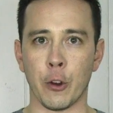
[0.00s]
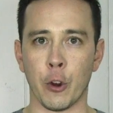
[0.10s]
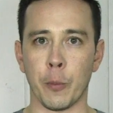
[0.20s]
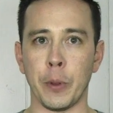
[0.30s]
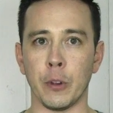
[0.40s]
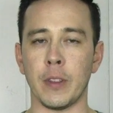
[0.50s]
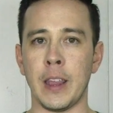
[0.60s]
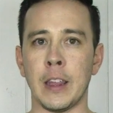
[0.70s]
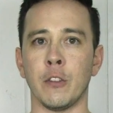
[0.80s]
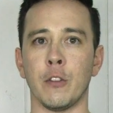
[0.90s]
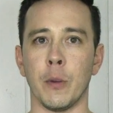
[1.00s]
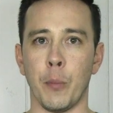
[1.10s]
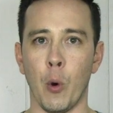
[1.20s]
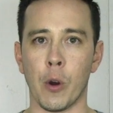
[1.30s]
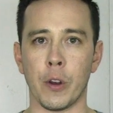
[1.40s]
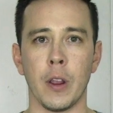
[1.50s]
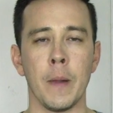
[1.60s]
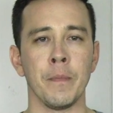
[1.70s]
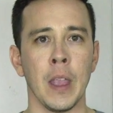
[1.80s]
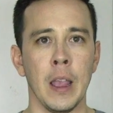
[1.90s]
Editor built into the board.